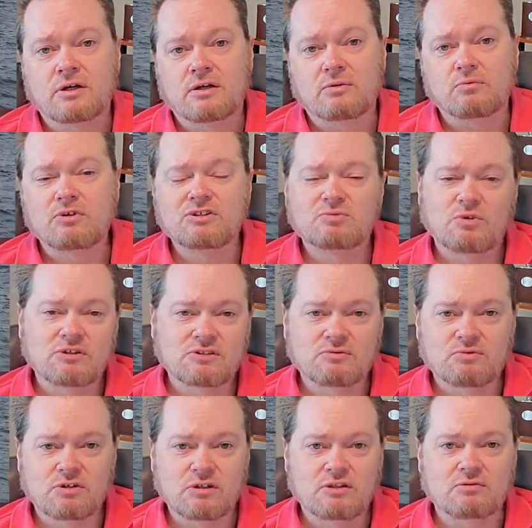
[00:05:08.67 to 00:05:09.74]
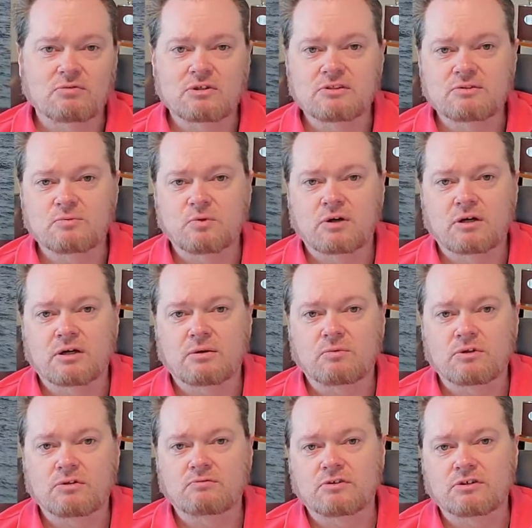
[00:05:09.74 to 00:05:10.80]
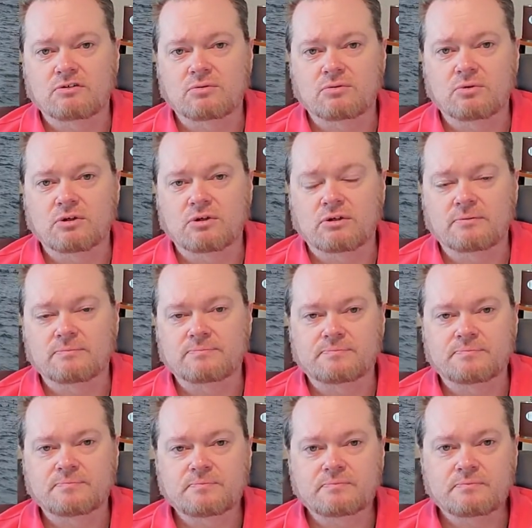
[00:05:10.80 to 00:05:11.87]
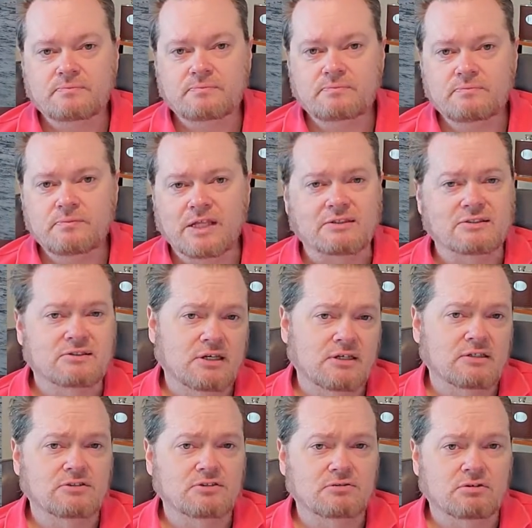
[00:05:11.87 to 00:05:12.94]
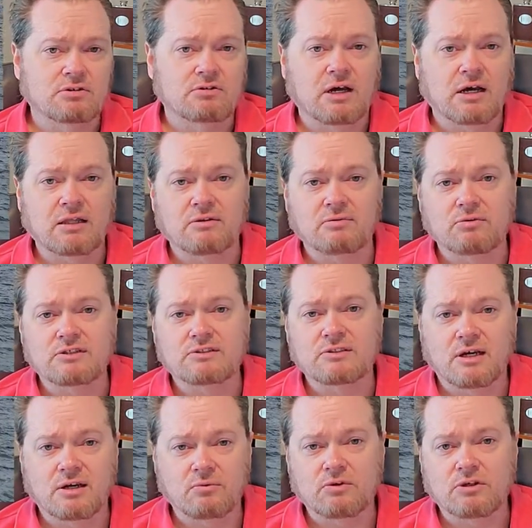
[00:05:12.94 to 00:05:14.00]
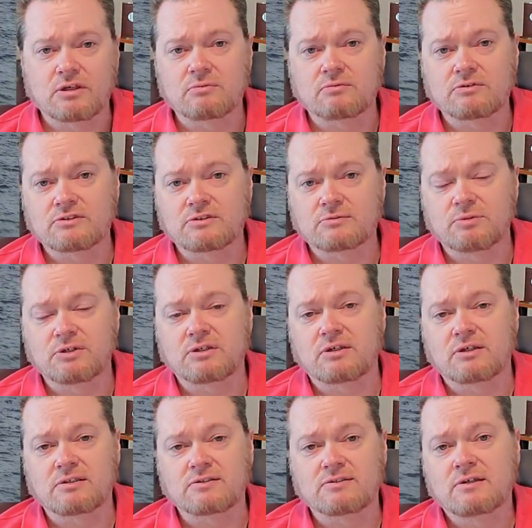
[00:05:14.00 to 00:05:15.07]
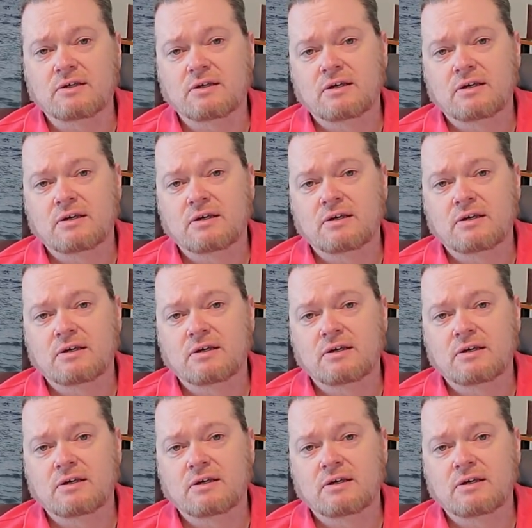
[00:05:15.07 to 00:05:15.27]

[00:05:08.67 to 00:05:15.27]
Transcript: which wasn't really the reason why I went in Victoria instead of Juneau. The reason I went was just because